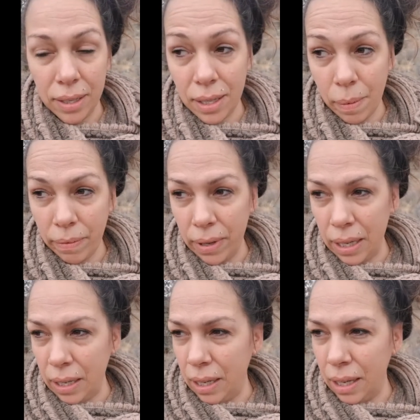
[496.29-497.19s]
Some of
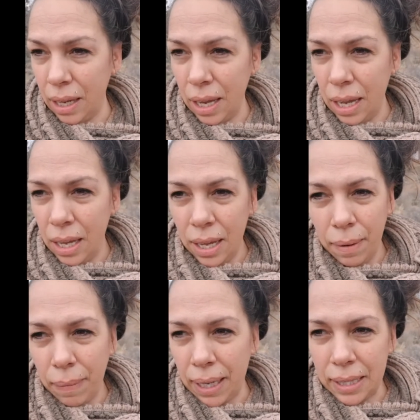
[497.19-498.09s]
it
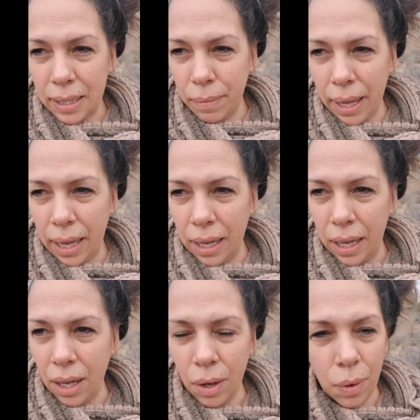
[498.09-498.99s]
might seem like,
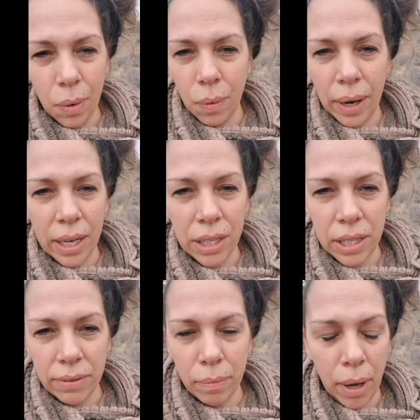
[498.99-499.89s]
why is she
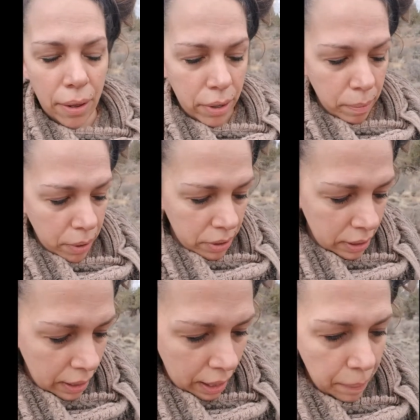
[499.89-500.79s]
even bothering
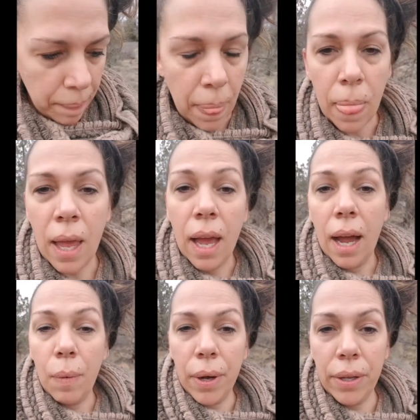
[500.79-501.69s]
posting that?
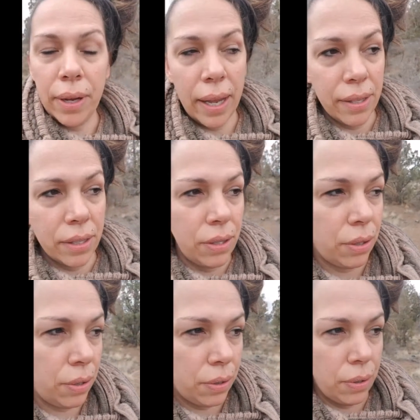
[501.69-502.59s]
I want you guys
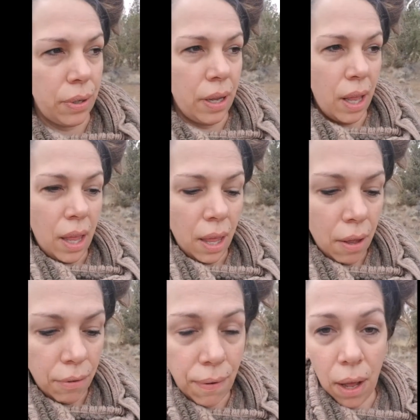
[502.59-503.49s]
to
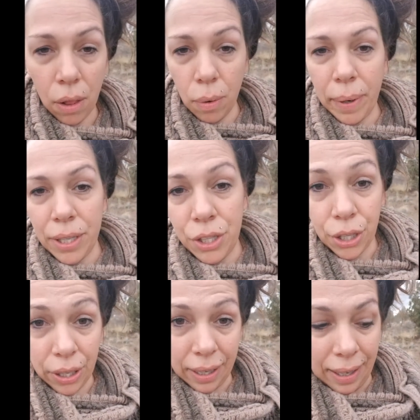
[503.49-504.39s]
follow my
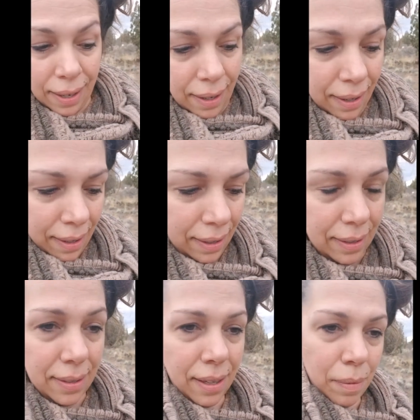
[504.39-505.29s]
journey. This
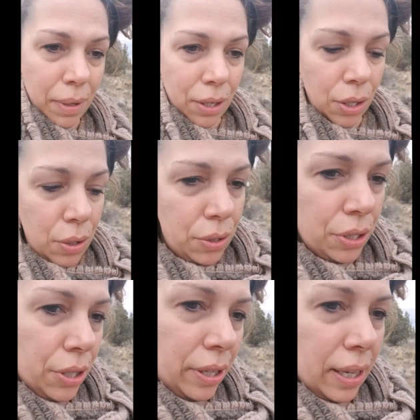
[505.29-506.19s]
is going to be a huge
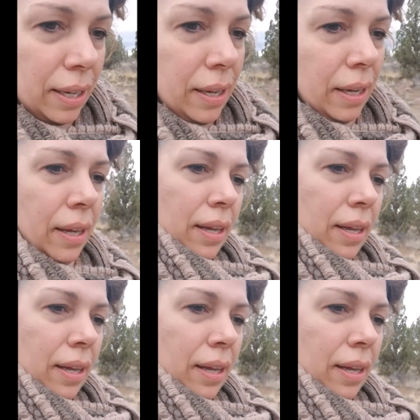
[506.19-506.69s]
journey.